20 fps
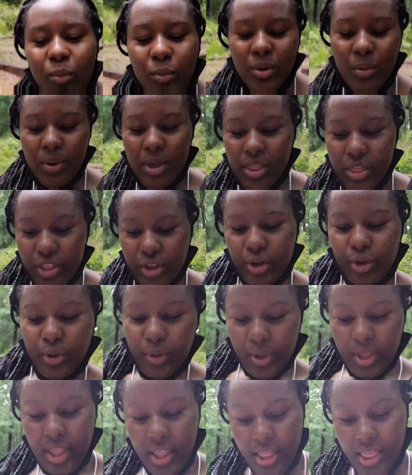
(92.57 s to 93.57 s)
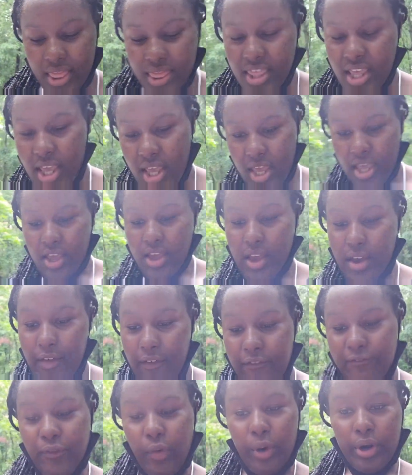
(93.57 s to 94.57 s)
We went through the
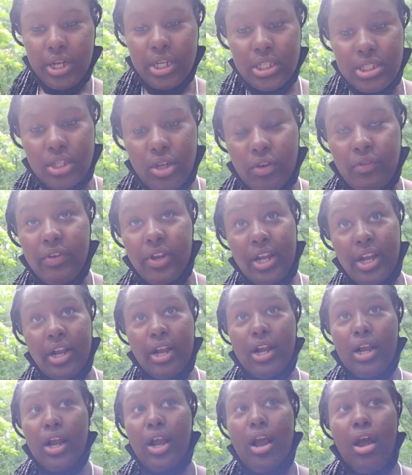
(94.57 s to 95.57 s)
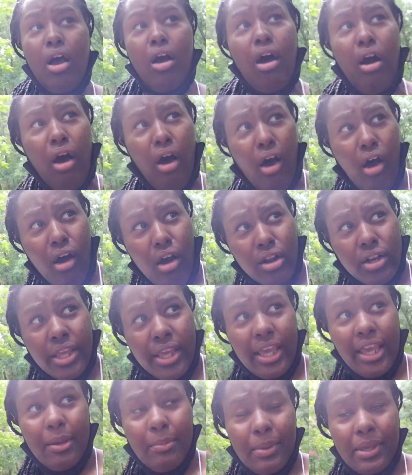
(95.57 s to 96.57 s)
forest over here on
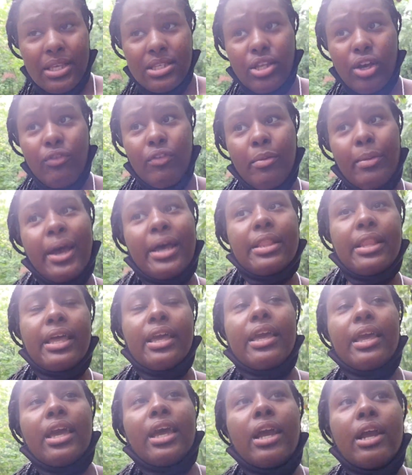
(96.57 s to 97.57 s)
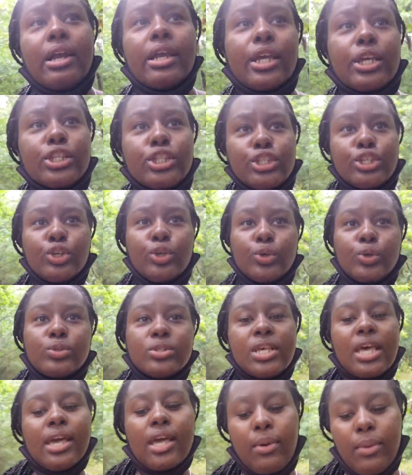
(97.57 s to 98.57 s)
campus over by Lake Herrick to
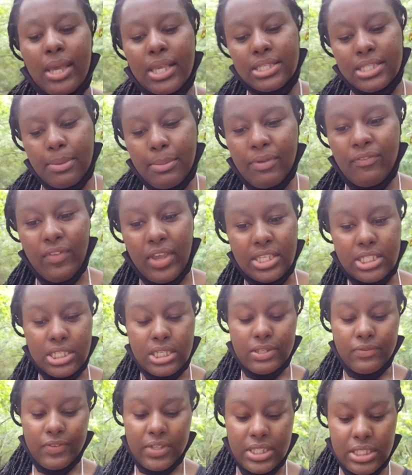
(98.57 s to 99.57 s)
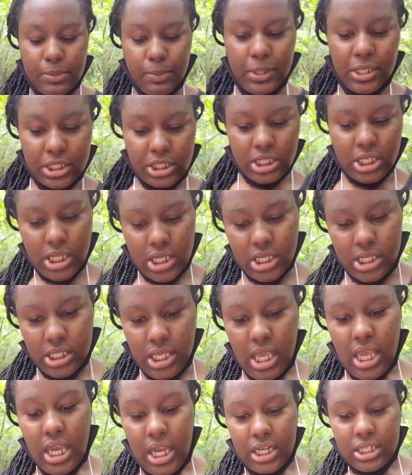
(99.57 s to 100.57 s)
take away some invasive species,
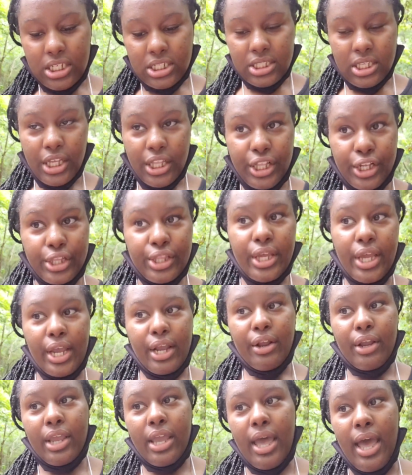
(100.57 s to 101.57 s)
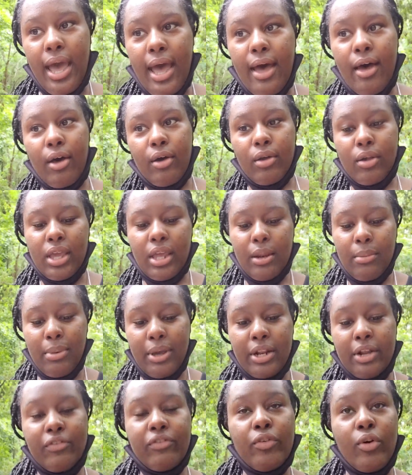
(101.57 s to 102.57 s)
just to clear the area out, get it
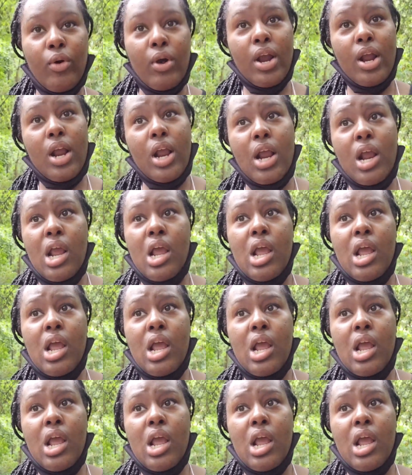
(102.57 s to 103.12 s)
better for